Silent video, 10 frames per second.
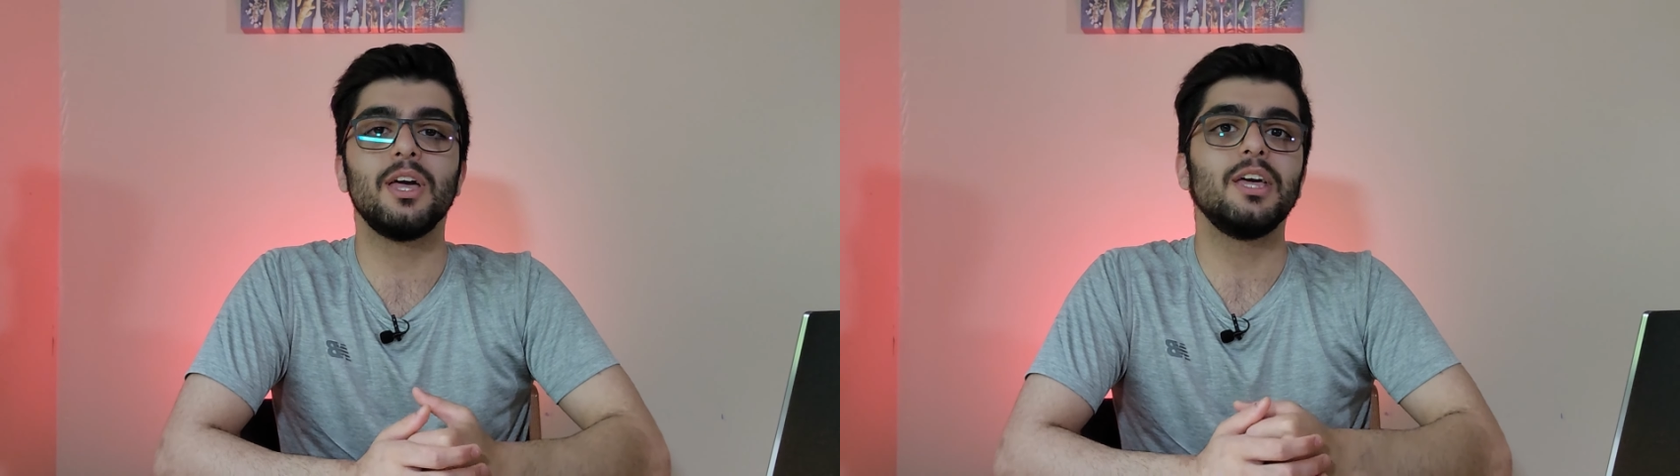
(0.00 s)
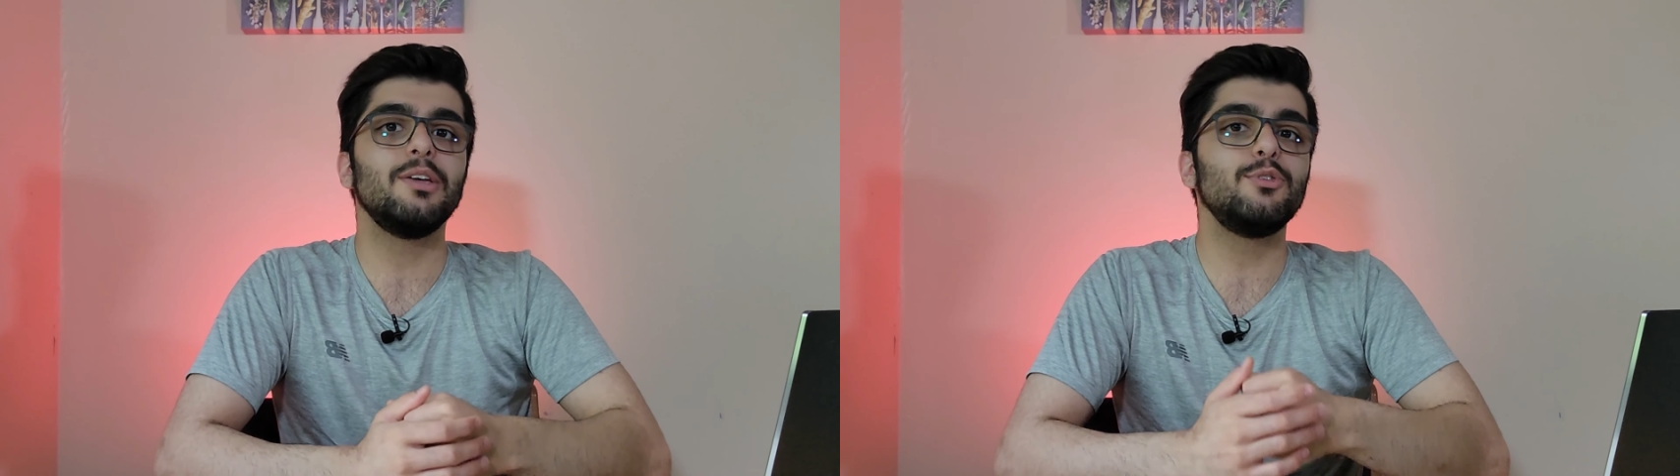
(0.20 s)

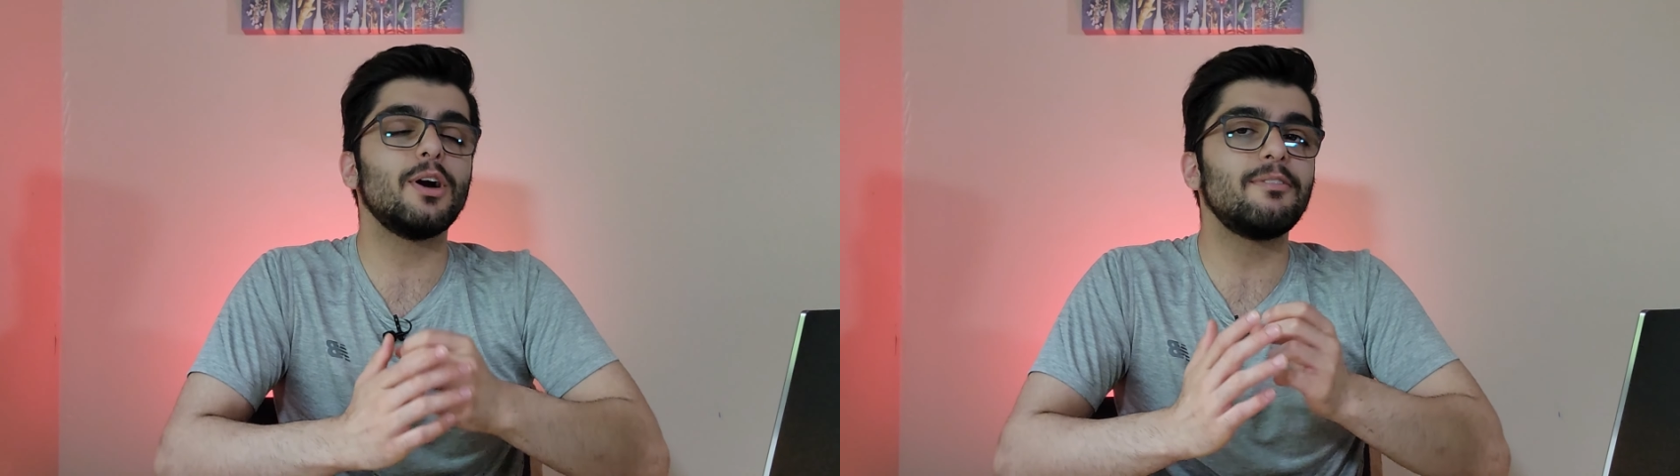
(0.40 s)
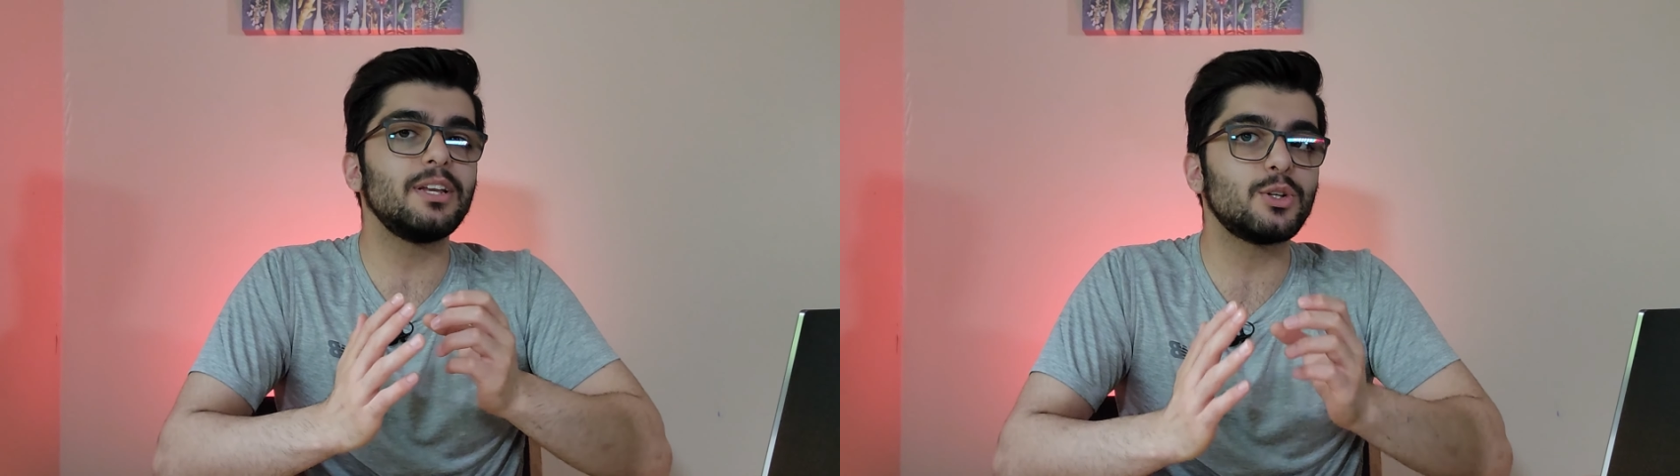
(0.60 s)
If you
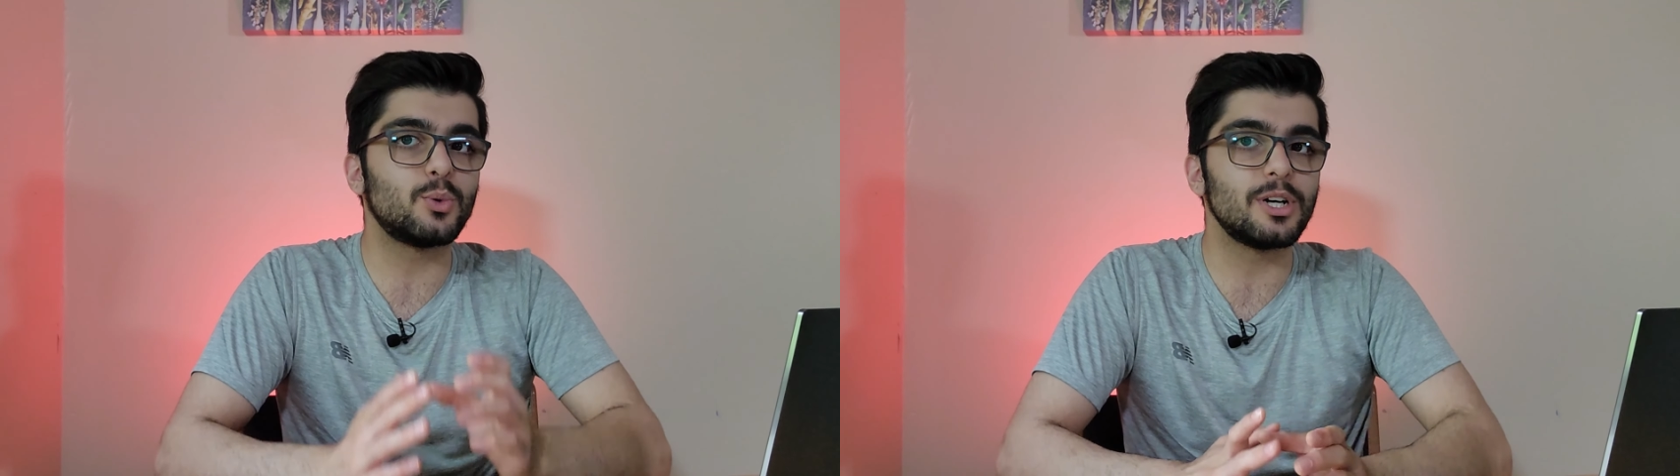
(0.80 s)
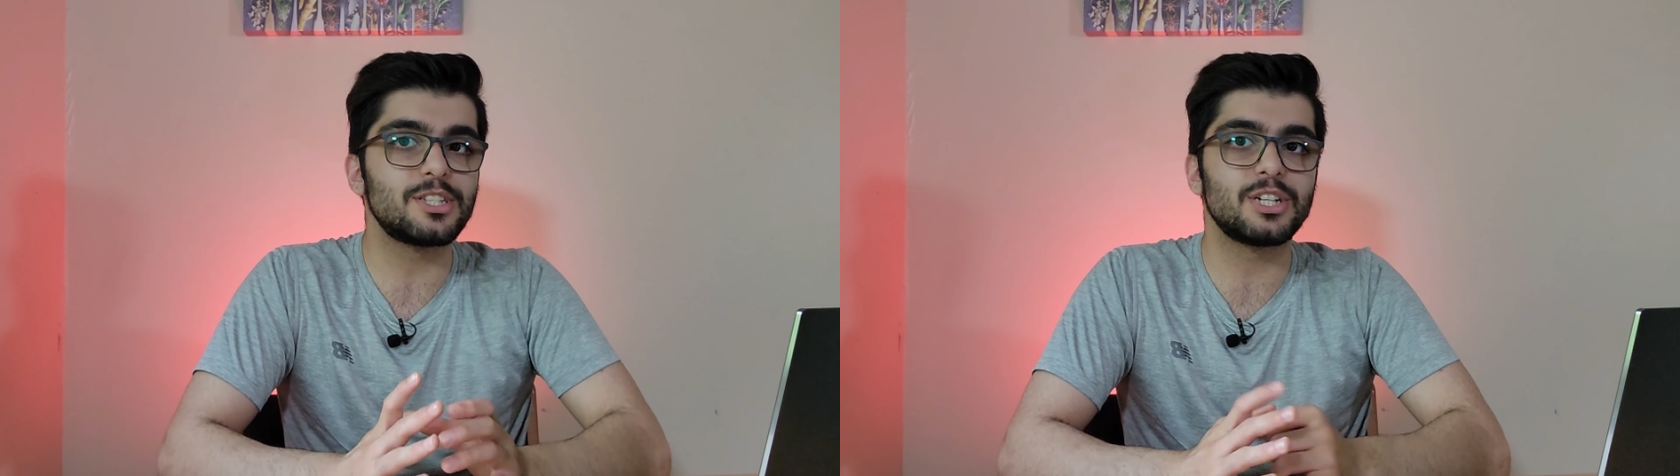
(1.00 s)
have any
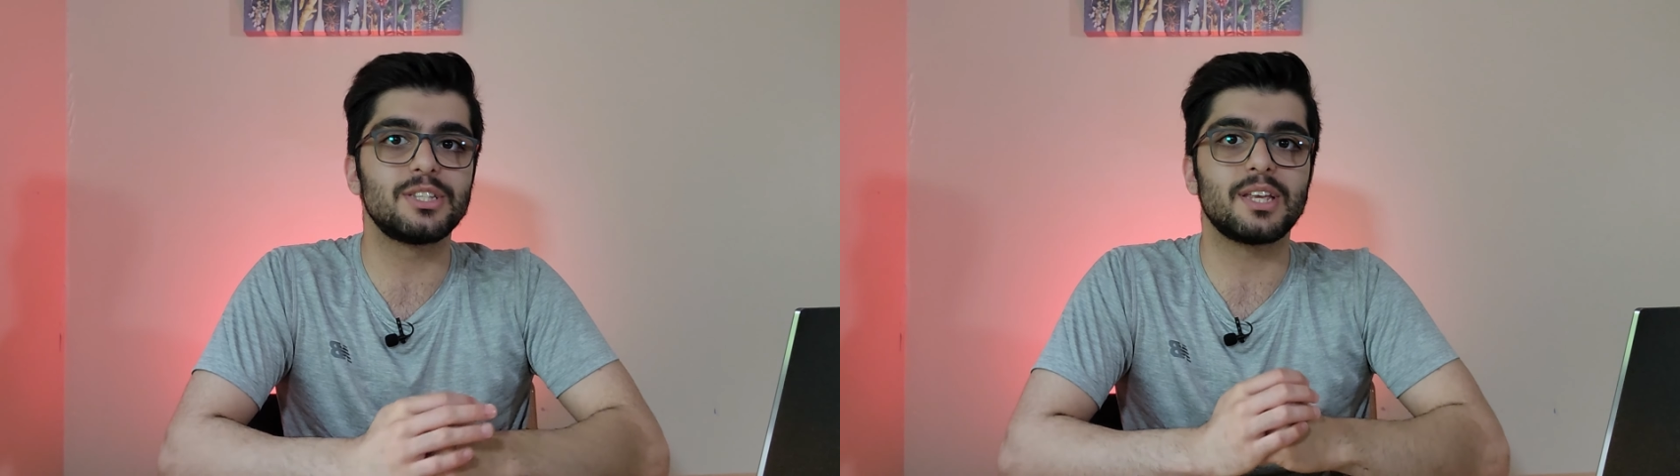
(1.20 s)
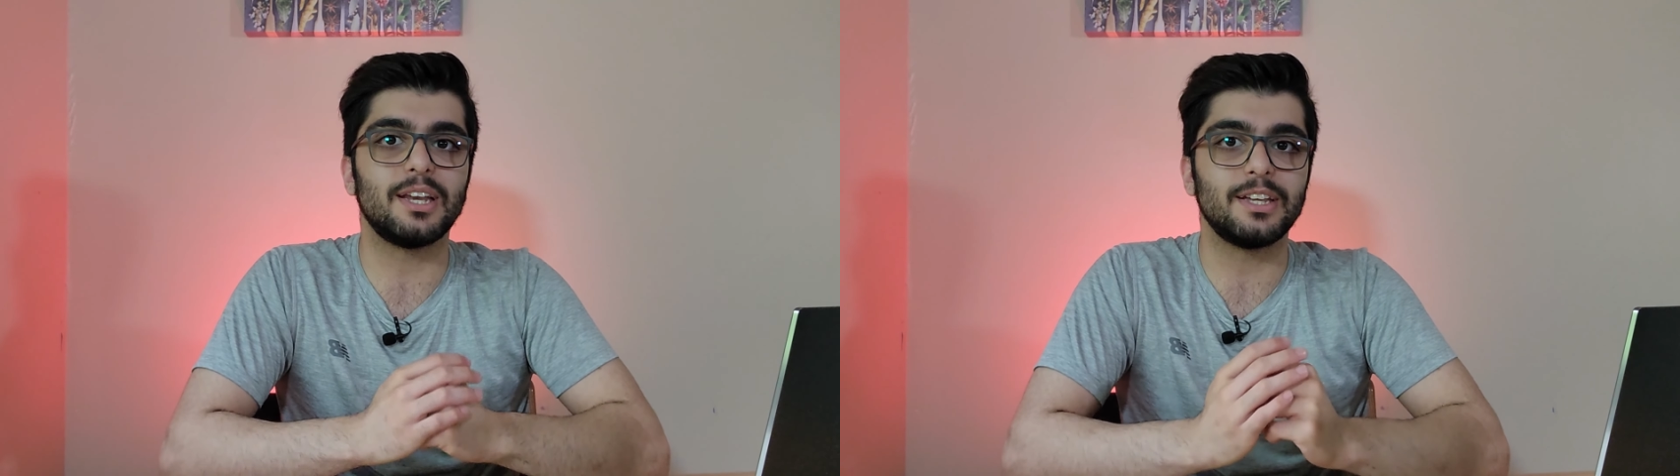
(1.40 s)

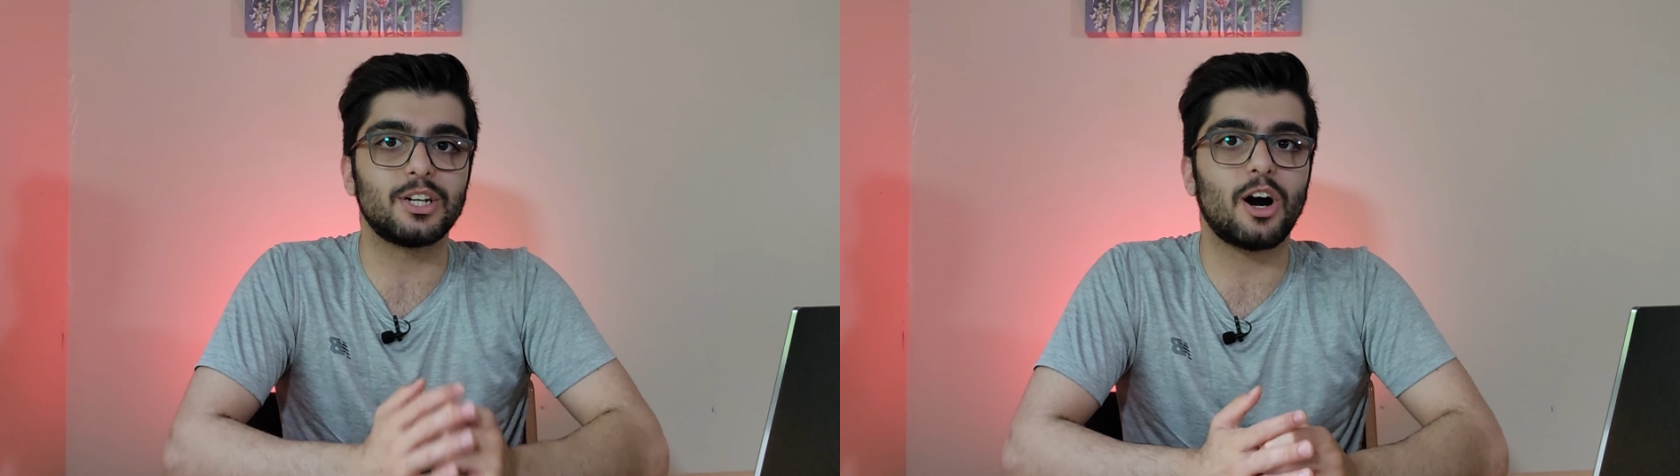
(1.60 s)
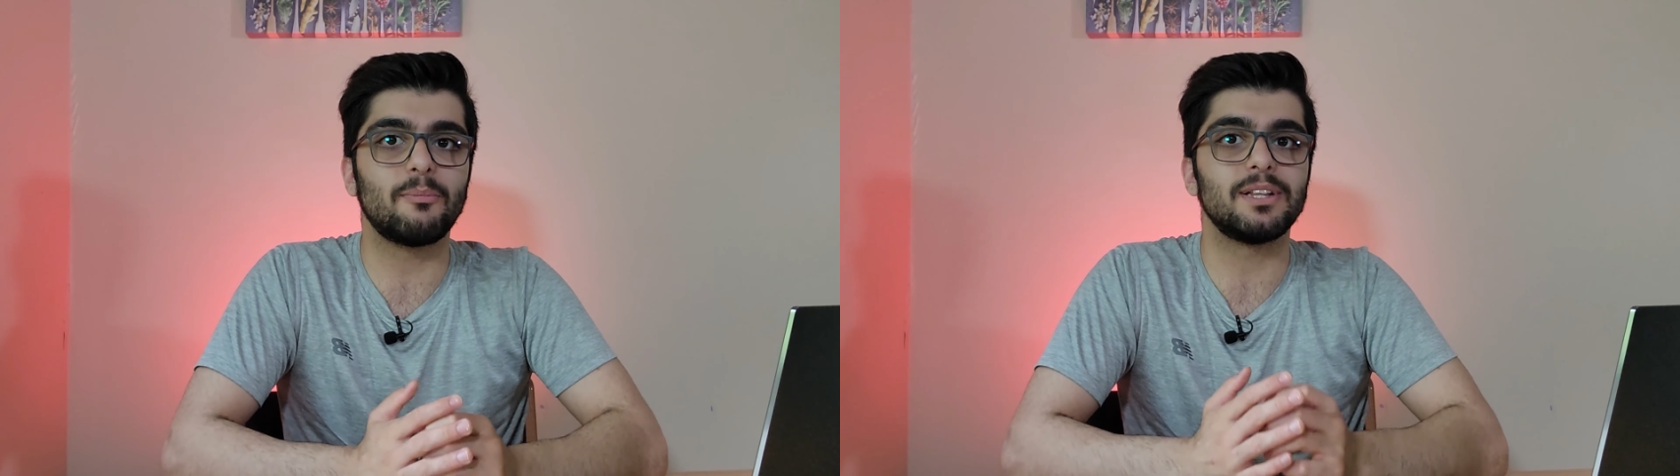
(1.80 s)
questions, any
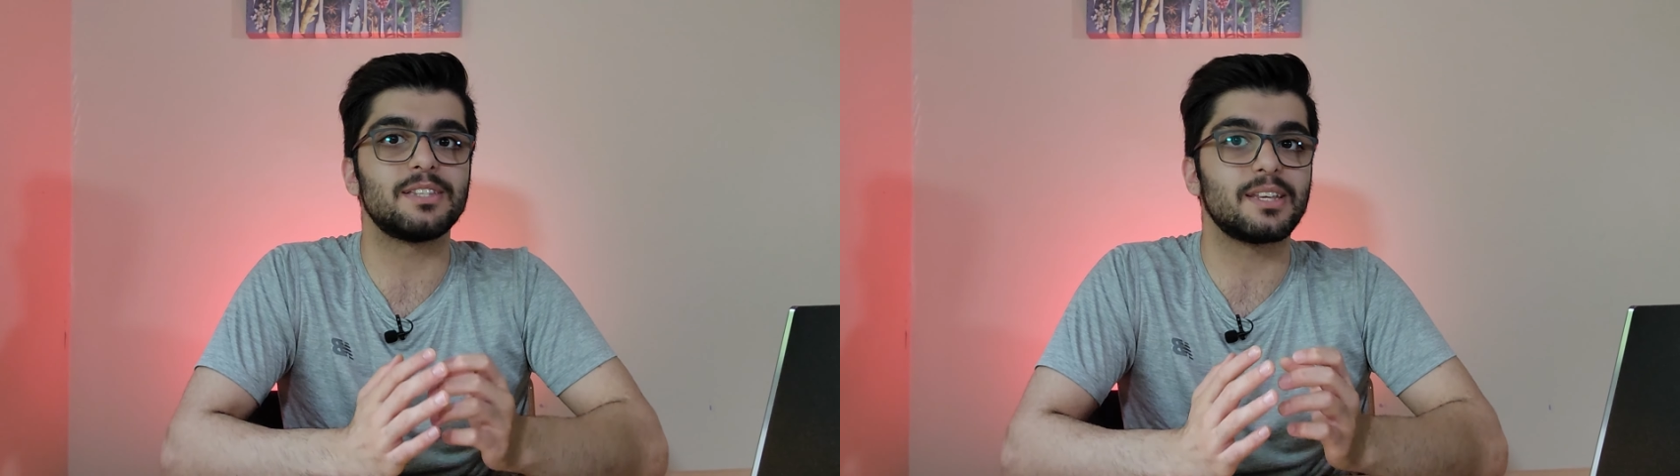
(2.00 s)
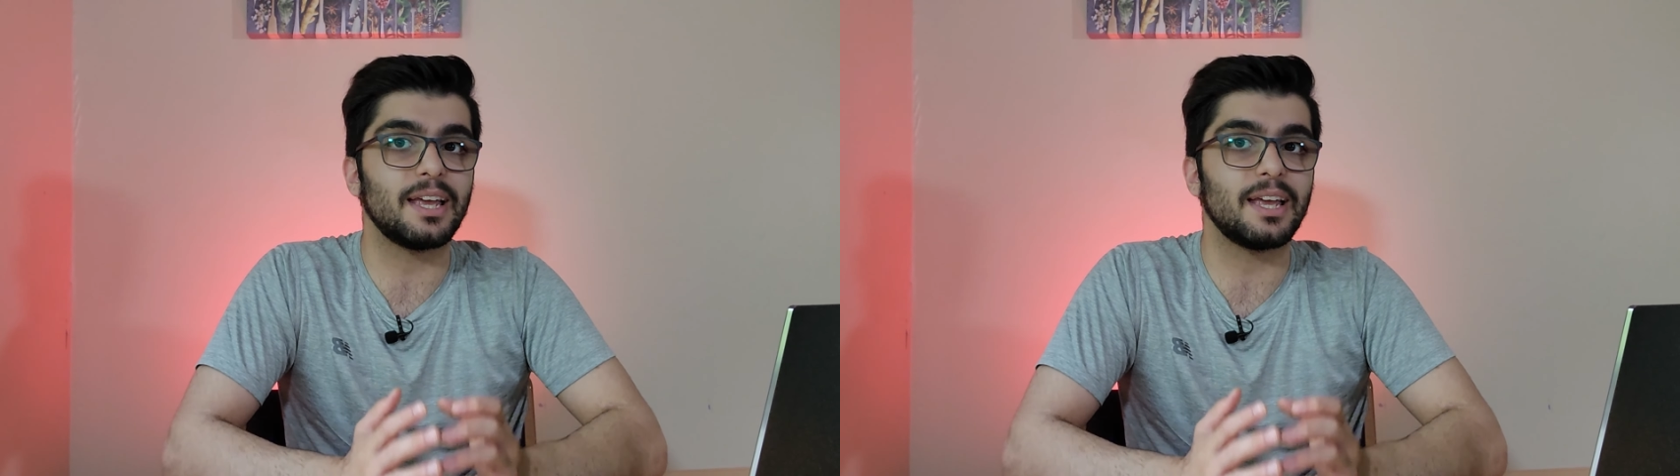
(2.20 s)
comments,